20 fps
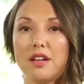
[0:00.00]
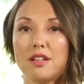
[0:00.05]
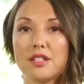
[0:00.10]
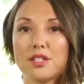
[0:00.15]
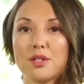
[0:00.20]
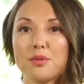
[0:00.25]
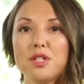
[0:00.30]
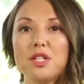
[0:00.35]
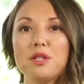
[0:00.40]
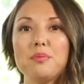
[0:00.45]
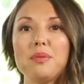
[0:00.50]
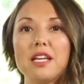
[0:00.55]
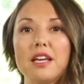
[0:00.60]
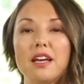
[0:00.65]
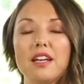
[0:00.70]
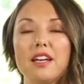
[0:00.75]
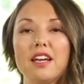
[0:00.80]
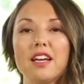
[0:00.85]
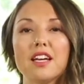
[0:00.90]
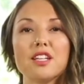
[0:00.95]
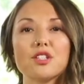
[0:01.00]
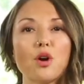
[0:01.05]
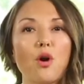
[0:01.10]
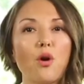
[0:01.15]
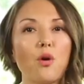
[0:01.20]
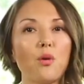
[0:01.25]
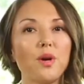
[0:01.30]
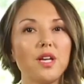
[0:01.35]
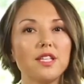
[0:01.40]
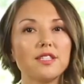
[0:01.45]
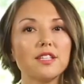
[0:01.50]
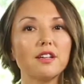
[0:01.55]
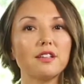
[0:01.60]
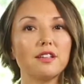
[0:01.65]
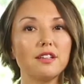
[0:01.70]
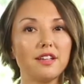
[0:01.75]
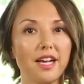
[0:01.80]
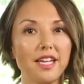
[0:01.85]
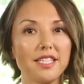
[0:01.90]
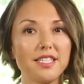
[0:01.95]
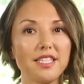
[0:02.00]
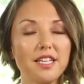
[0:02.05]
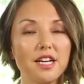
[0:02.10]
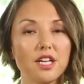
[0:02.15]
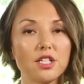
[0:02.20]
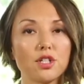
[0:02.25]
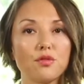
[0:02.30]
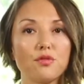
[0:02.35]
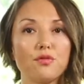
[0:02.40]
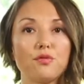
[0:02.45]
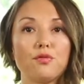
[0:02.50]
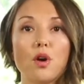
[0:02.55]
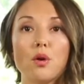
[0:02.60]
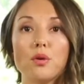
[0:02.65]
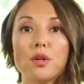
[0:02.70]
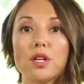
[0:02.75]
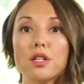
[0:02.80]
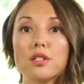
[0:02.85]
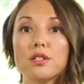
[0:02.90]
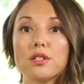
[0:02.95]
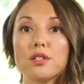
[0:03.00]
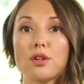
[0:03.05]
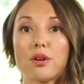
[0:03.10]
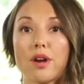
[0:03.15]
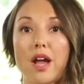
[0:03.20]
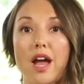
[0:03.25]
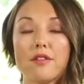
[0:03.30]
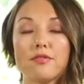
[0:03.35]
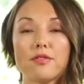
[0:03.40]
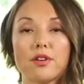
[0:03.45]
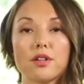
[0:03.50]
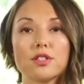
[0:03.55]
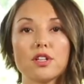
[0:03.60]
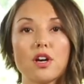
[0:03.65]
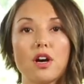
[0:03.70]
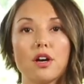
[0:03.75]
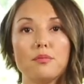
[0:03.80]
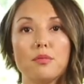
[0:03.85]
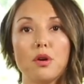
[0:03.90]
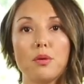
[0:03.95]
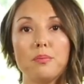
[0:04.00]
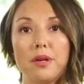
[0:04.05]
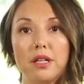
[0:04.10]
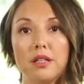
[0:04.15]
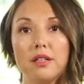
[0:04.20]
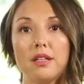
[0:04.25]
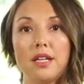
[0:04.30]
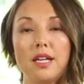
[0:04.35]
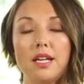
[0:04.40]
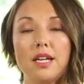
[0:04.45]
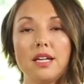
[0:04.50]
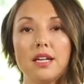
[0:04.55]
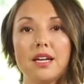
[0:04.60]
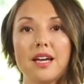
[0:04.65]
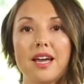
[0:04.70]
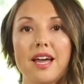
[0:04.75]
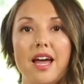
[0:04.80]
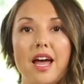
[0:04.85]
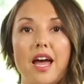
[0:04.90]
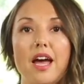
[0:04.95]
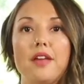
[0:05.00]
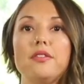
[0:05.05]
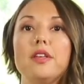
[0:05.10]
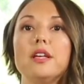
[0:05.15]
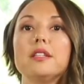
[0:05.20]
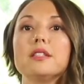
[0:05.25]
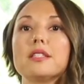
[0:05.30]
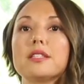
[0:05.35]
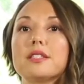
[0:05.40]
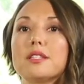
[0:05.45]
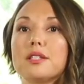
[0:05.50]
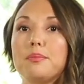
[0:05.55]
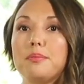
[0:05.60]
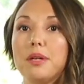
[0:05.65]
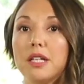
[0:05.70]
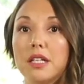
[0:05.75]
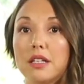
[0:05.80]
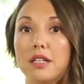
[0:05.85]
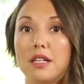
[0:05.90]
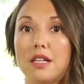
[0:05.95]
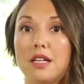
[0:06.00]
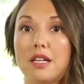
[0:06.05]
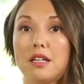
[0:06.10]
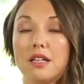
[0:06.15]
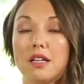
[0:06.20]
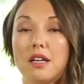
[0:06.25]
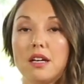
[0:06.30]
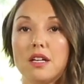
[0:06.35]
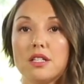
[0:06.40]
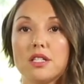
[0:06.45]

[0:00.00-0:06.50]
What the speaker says: So in the beginning, it's always a good idea to focus your efforts on mobility and then stability.